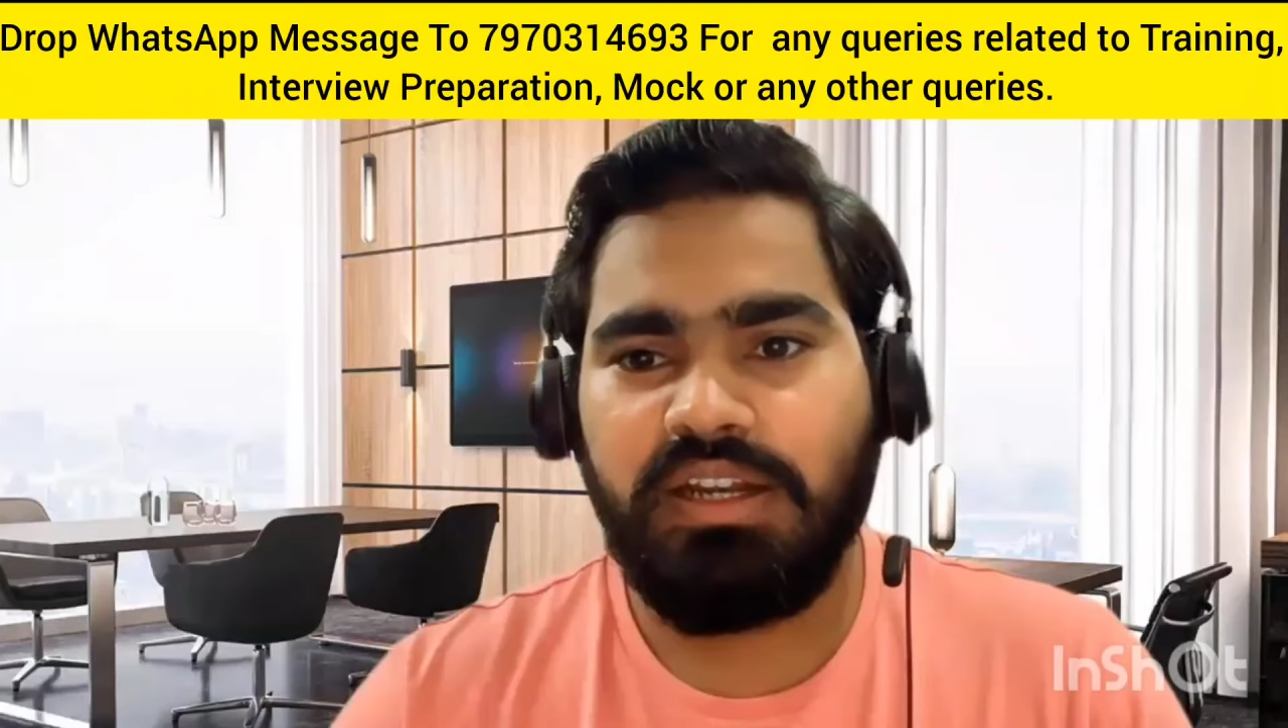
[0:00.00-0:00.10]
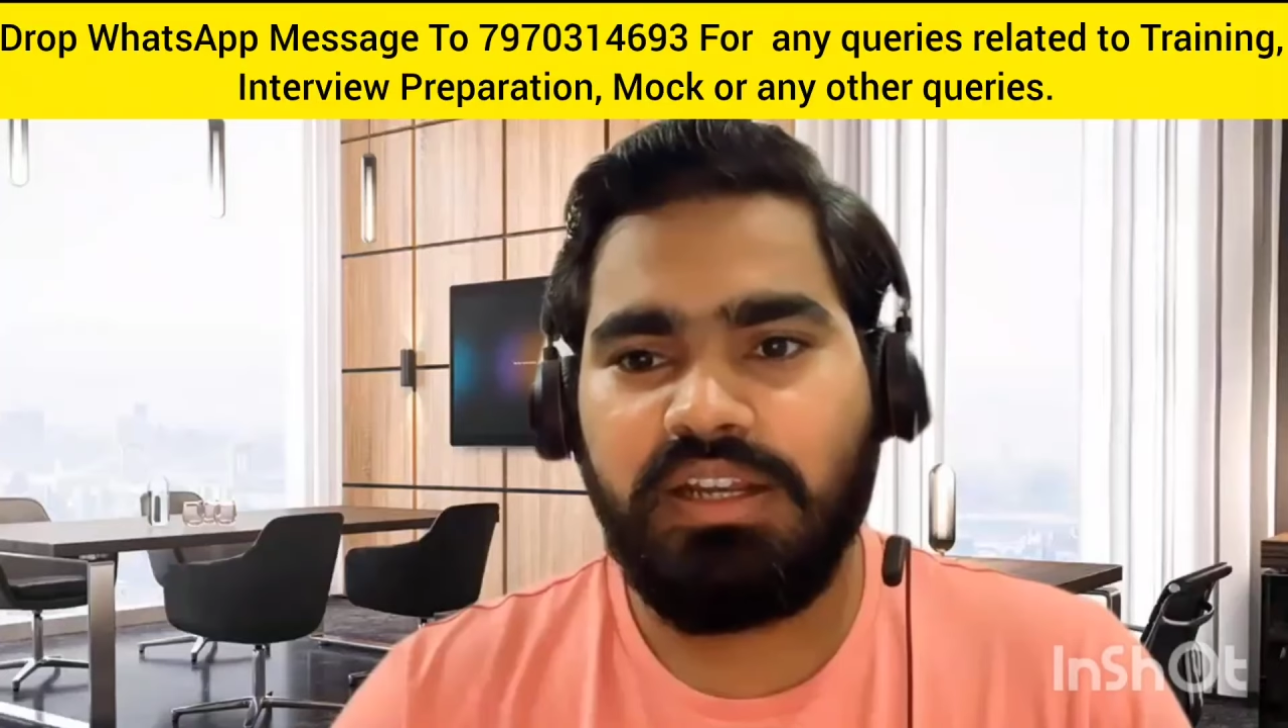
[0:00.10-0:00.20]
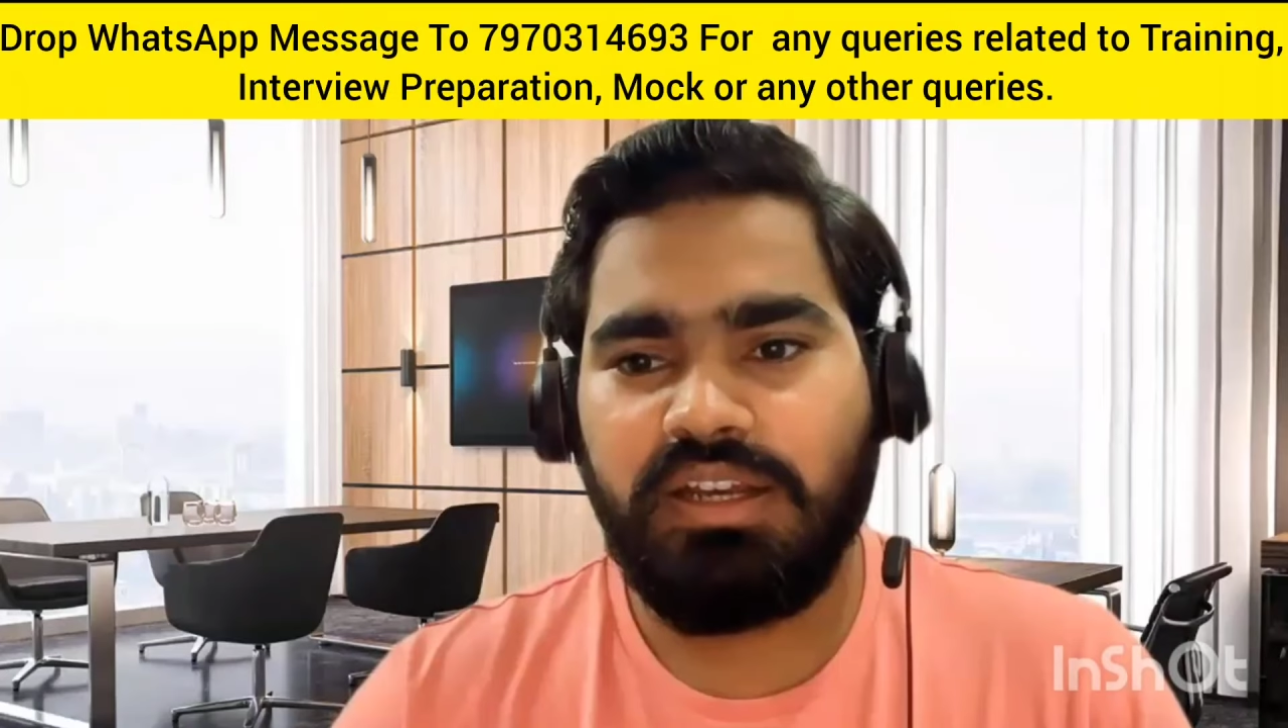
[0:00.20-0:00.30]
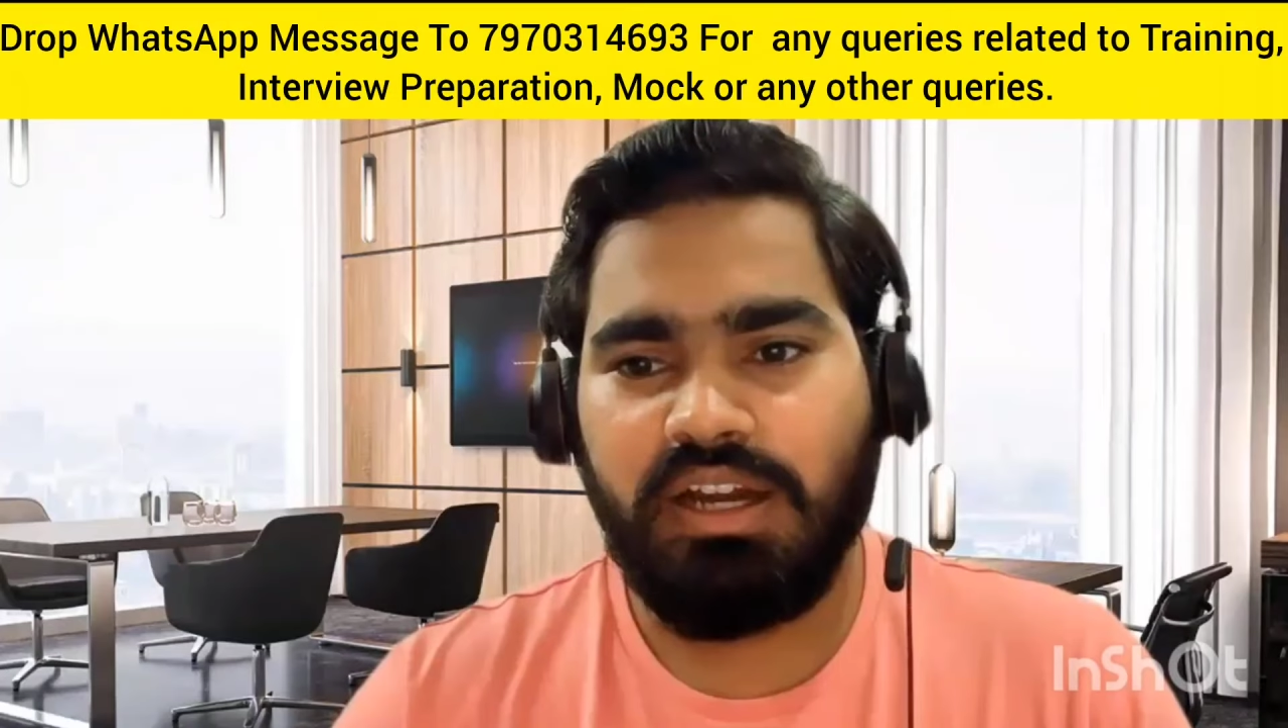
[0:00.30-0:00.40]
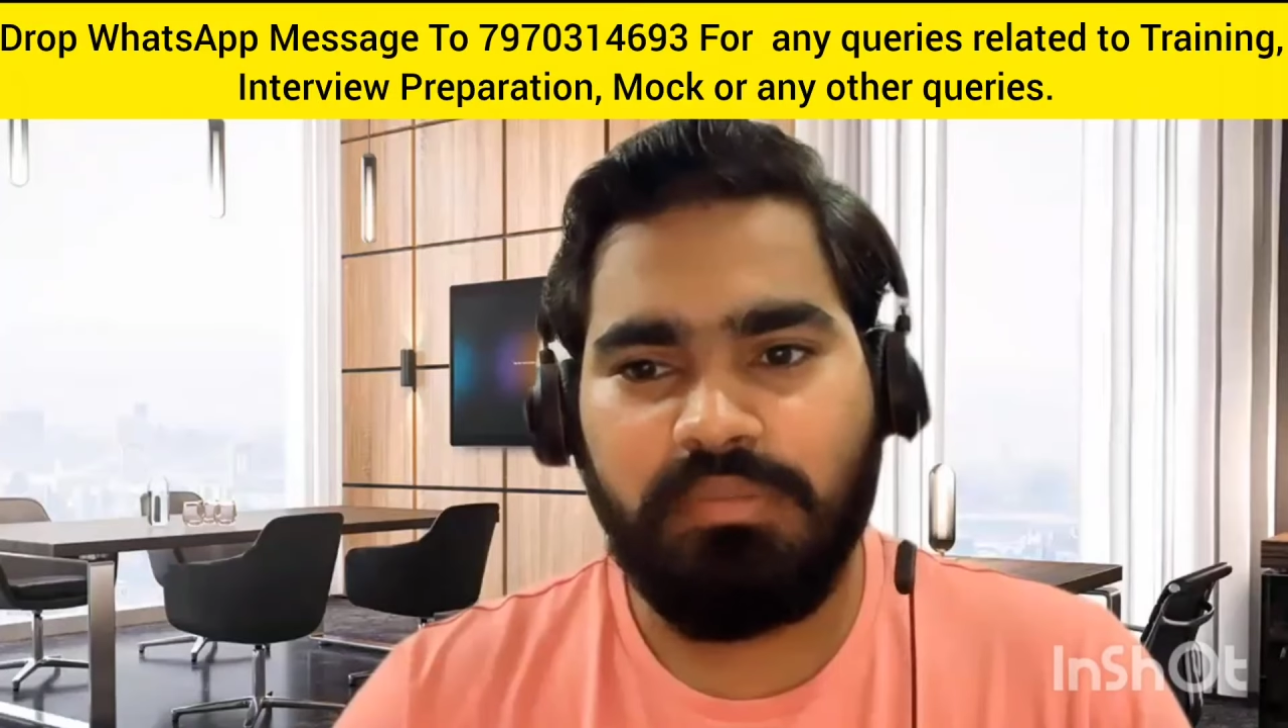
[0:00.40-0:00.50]

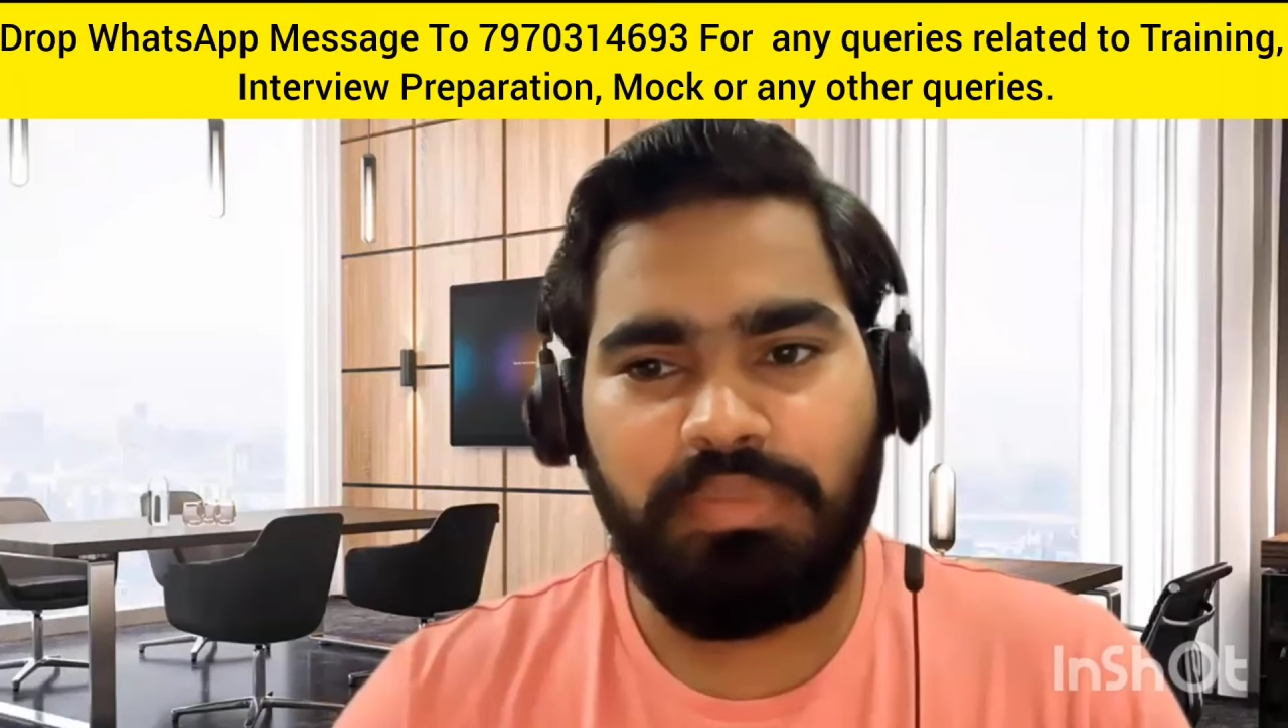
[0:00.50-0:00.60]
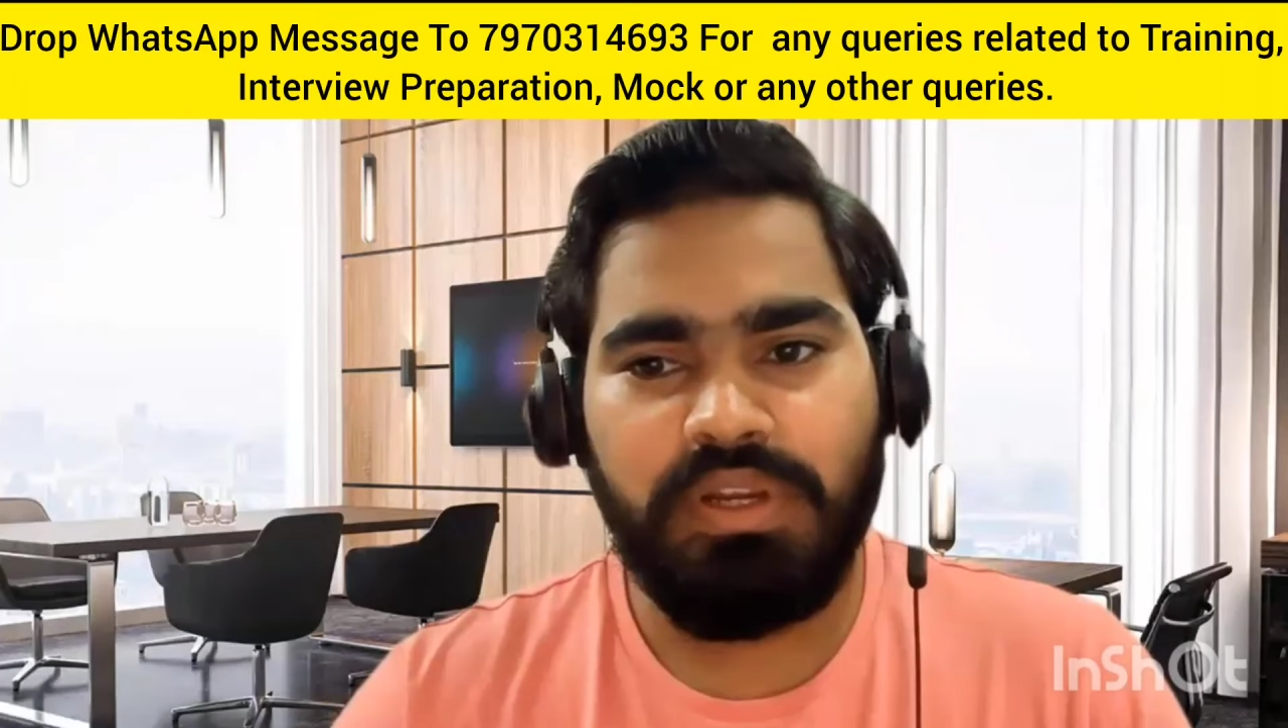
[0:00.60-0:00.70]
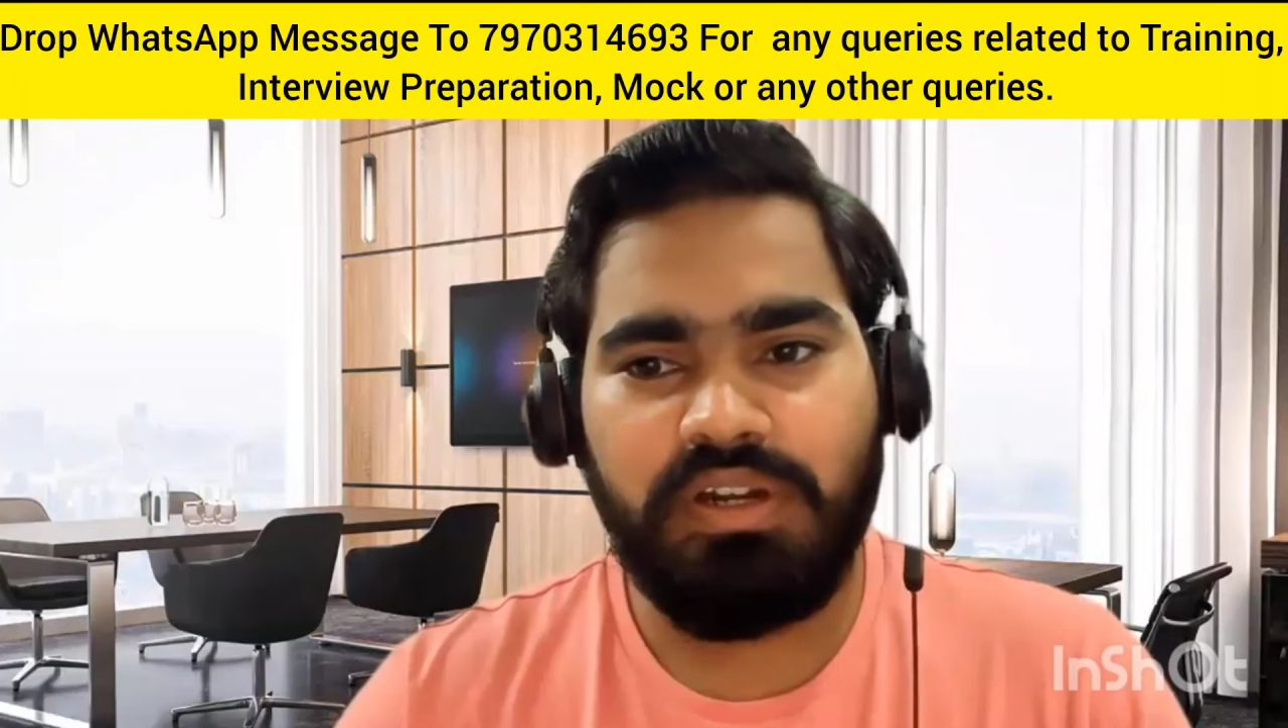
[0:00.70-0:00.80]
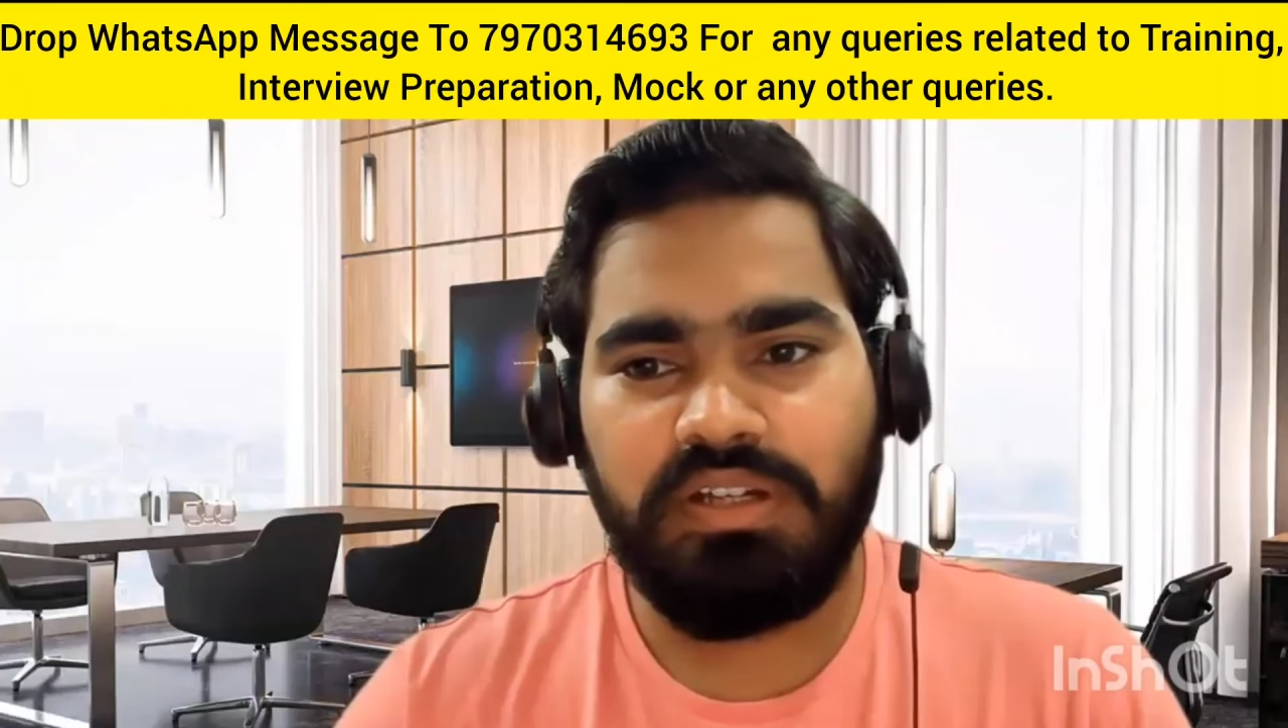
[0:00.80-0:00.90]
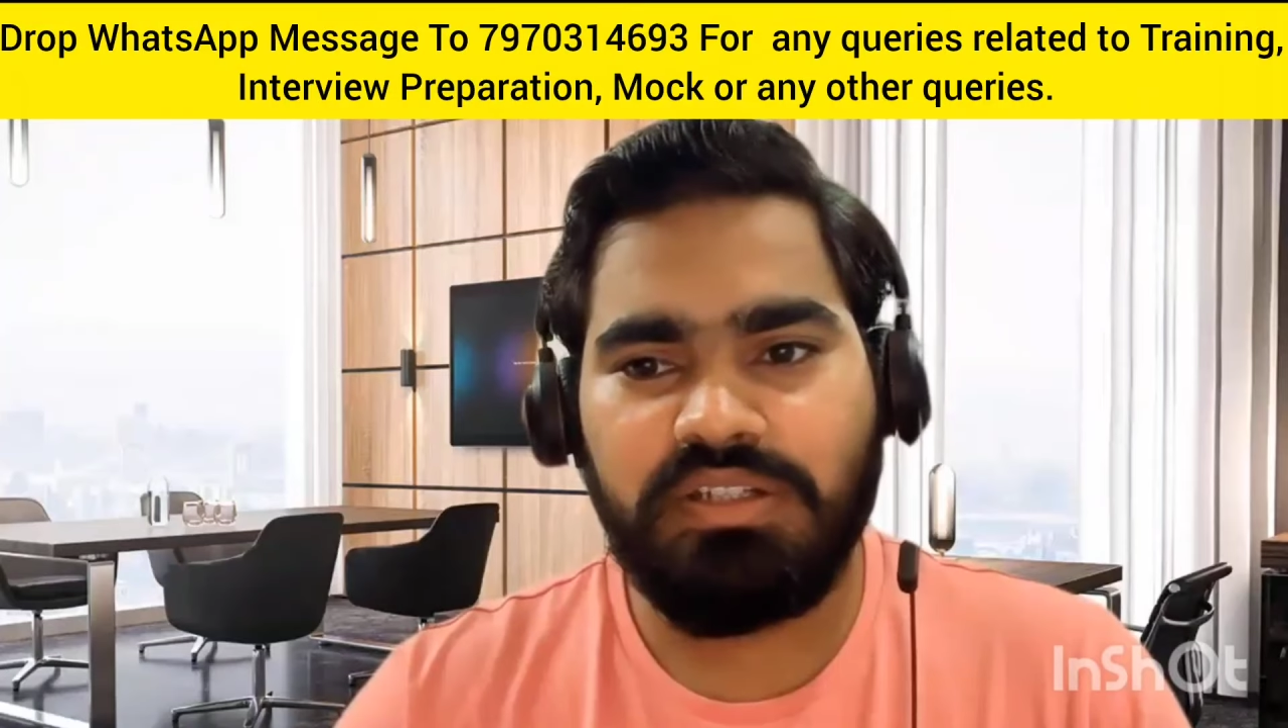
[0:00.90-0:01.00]
IP address